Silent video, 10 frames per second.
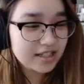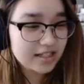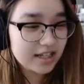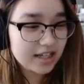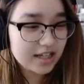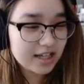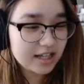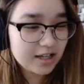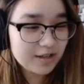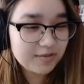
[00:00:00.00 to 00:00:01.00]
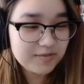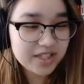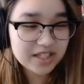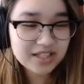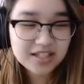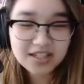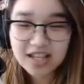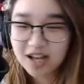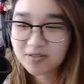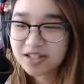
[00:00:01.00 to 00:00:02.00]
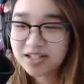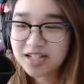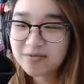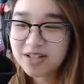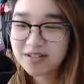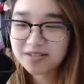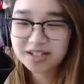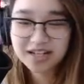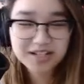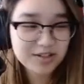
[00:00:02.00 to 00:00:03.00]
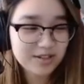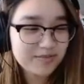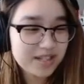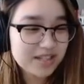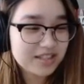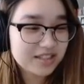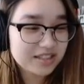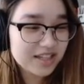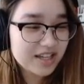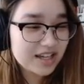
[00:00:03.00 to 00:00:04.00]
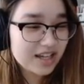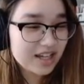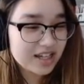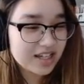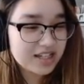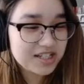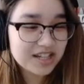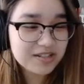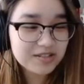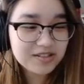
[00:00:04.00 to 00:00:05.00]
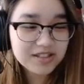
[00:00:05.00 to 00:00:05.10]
Um, uh, yeah, we're gonna name it after ice cream, basically. Uh, gentle.